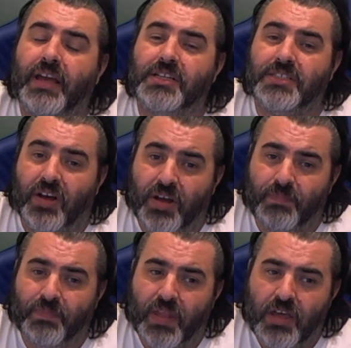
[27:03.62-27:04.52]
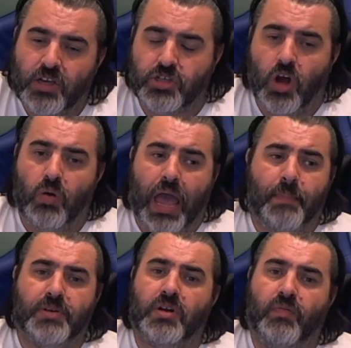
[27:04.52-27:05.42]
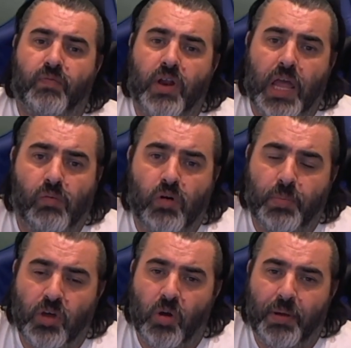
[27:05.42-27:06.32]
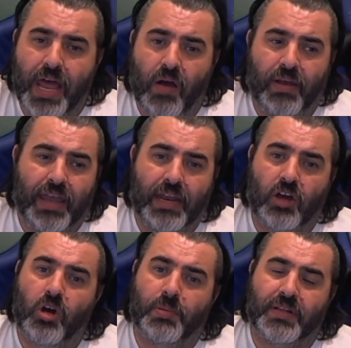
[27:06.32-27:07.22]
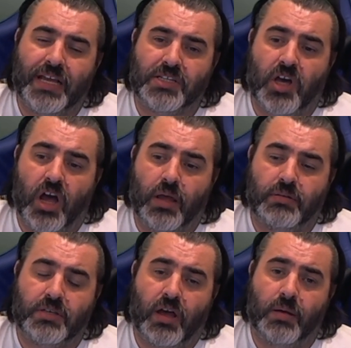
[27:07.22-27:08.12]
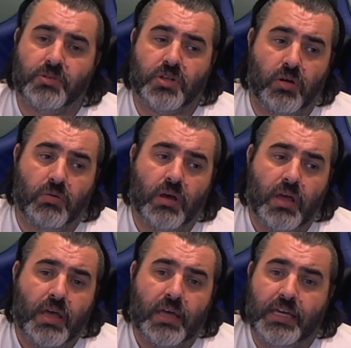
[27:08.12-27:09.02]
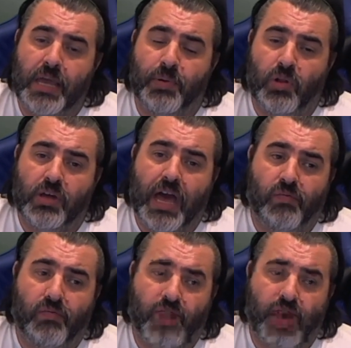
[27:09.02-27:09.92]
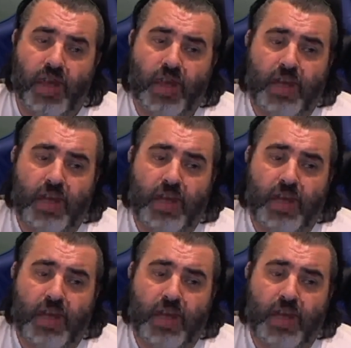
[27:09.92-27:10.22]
Time. So episode 3 will be coming out in a couple of days time. So keep a lookout for that.